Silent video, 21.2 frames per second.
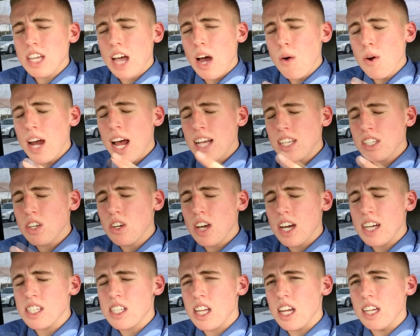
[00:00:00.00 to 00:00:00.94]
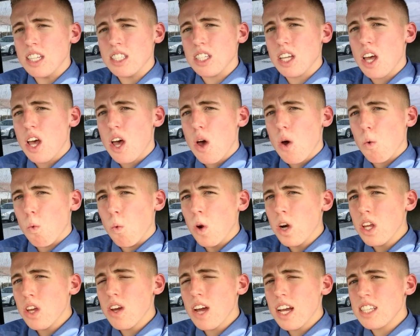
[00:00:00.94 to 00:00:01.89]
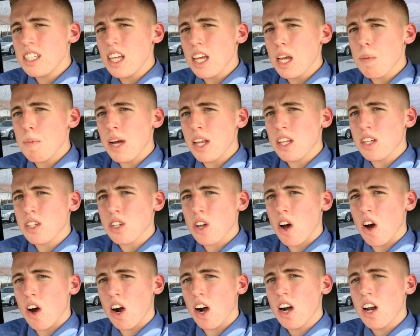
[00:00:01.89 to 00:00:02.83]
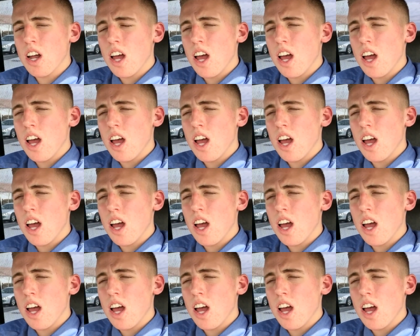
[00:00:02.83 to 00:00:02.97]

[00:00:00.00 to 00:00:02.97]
I want to ask you guys this. What do you guys think about this car?